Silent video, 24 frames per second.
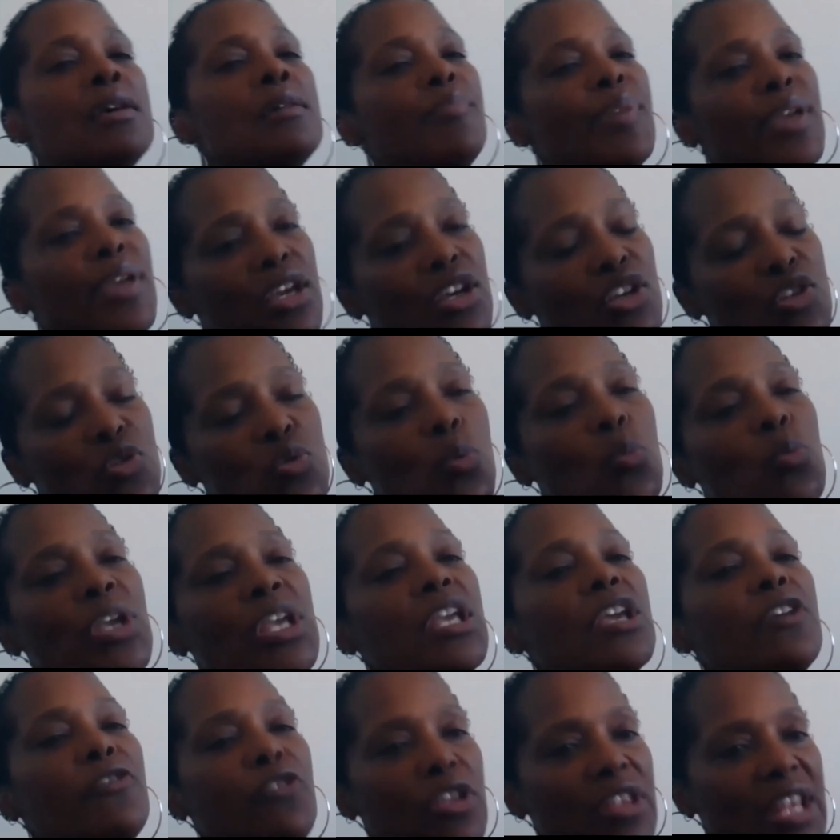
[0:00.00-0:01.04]
because when we
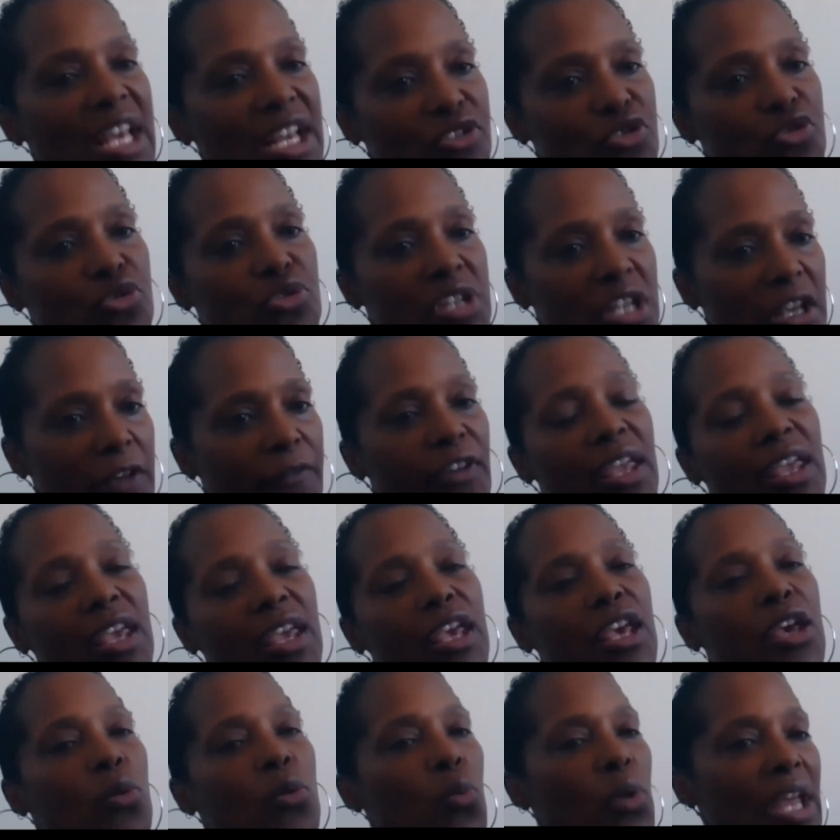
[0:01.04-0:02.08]
give you that certificate,